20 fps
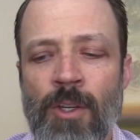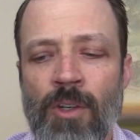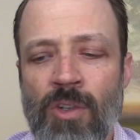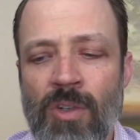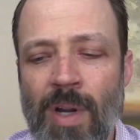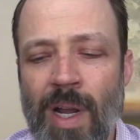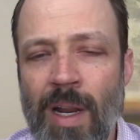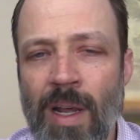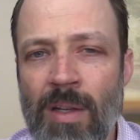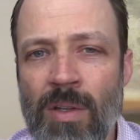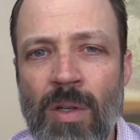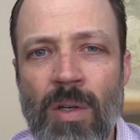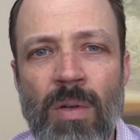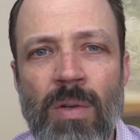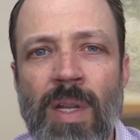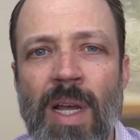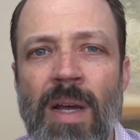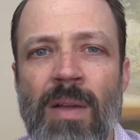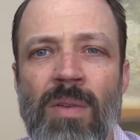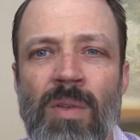Try not to go
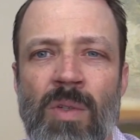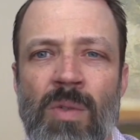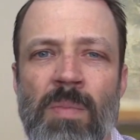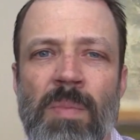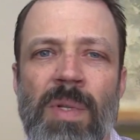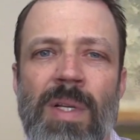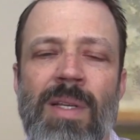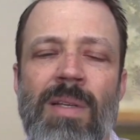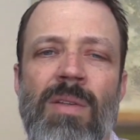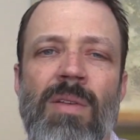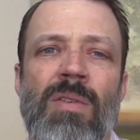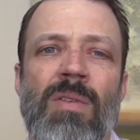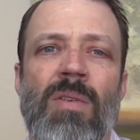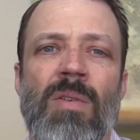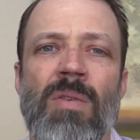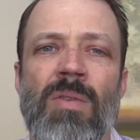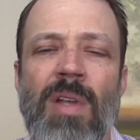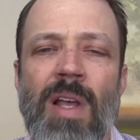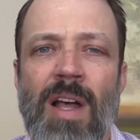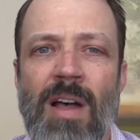down those places,
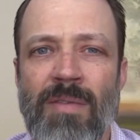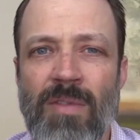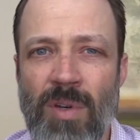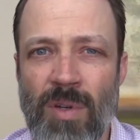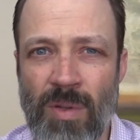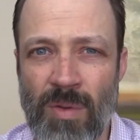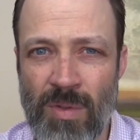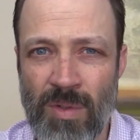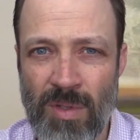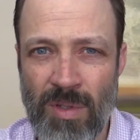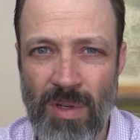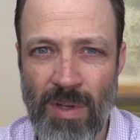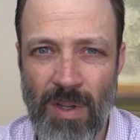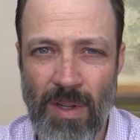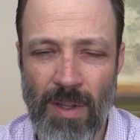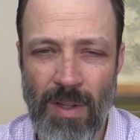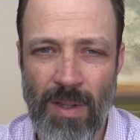those avenues.